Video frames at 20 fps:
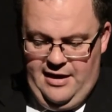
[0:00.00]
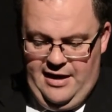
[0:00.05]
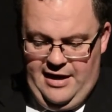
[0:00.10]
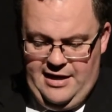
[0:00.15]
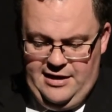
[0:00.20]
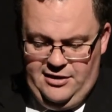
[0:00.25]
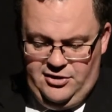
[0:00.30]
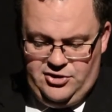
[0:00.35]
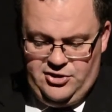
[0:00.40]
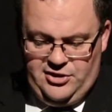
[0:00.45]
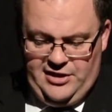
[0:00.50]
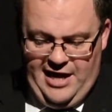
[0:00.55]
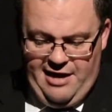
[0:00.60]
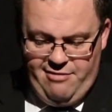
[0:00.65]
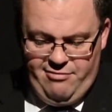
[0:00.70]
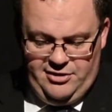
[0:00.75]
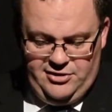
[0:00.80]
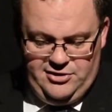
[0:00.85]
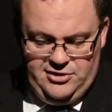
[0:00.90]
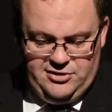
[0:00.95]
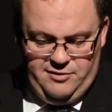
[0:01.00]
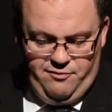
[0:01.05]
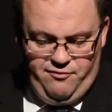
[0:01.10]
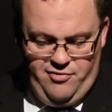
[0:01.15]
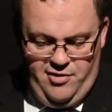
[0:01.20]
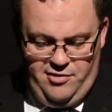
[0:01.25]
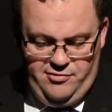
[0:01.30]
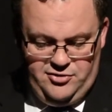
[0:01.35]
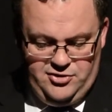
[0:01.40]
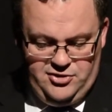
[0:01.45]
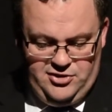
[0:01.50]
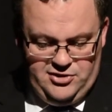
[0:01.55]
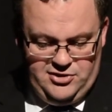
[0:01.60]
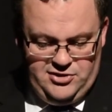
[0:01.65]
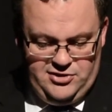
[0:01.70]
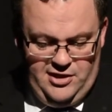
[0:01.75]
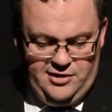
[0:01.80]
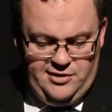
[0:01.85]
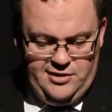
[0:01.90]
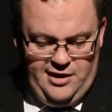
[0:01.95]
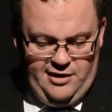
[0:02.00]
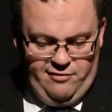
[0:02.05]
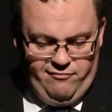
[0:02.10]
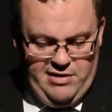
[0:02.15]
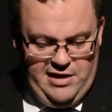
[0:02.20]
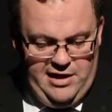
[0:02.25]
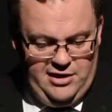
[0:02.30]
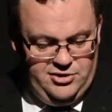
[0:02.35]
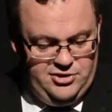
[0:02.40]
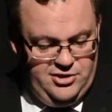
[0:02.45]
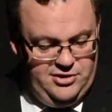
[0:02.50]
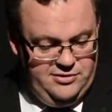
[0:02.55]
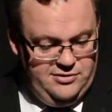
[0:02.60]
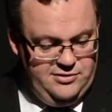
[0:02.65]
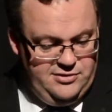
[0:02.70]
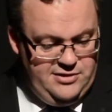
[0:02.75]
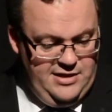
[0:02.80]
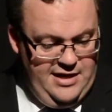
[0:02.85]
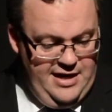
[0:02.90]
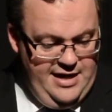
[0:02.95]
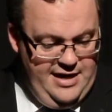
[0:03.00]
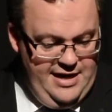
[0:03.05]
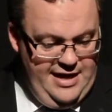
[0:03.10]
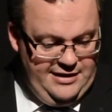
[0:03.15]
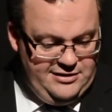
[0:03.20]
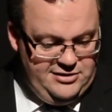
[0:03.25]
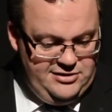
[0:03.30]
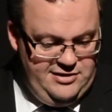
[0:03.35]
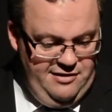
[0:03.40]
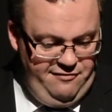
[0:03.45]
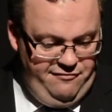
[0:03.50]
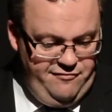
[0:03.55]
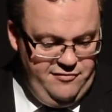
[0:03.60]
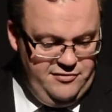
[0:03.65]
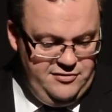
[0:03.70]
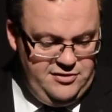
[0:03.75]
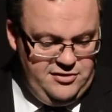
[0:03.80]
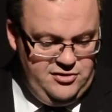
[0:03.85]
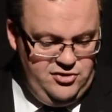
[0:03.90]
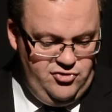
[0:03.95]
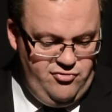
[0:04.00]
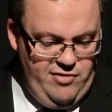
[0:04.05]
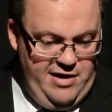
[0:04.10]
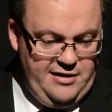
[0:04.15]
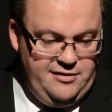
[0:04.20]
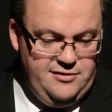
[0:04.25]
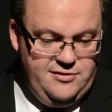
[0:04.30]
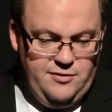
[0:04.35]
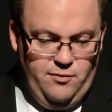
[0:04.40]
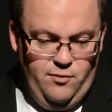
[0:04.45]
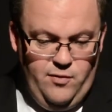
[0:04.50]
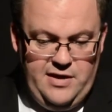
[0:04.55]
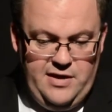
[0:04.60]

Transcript: each character's approach to studying religions has different strengths and